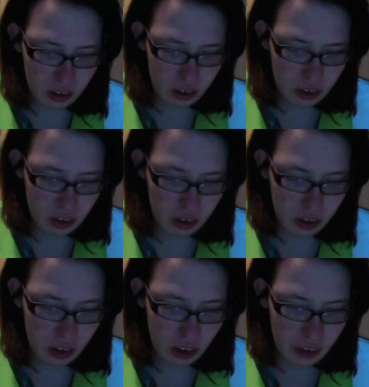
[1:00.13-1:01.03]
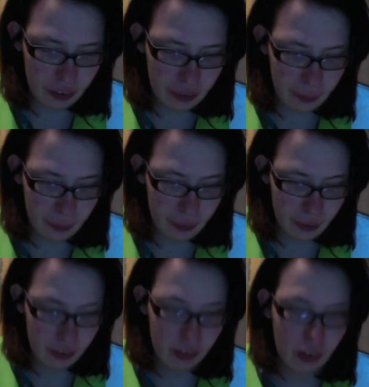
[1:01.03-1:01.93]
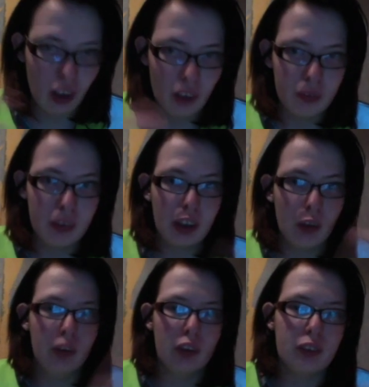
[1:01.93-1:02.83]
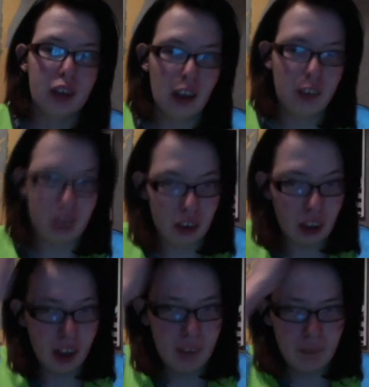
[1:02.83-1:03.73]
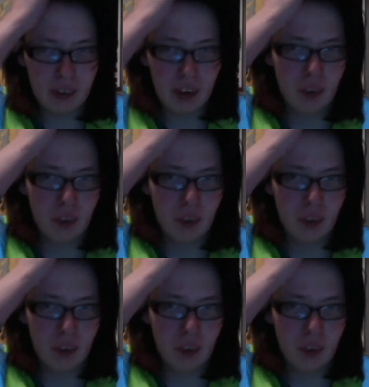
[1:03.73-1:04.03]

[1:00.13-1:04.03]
really, really, record the video tonight because I've just